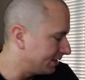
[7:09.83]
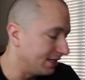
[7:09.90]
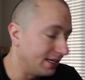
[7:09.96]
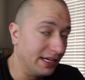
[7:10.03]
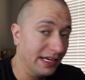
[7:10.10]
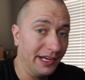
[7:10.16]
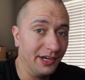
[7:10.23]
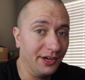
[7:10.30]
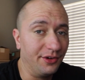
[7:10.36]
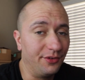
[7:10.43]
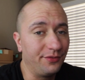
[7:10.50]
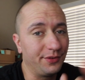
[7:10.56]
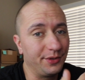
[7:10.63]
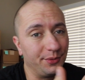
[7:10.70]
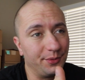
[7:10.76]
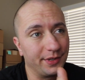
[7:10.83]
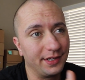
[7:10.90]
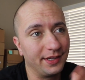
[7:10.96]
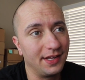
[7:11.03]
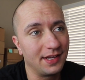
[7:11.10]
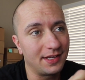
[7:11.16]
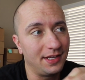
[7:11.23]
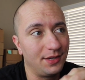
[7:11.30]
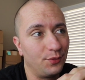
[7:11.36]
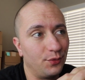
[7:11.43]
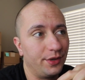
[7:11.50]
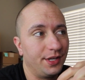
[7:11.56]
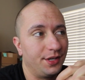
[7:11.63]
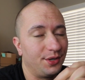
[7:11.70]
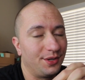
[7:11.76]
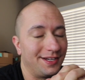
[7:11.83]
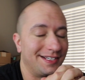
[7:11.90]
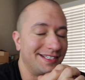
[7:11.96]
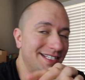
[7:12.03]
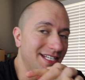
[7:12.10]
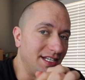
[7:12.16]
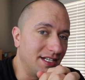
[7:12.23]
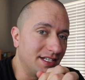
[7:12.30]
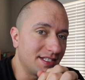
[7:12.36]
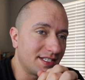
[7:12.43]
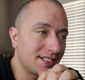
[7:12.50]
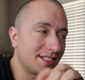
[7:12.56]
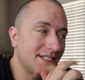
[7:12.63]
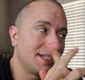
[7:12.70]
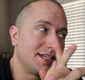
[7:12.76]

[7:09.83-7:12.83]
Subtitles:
Hopefully we'll get lucky and we'll hit on Adidas.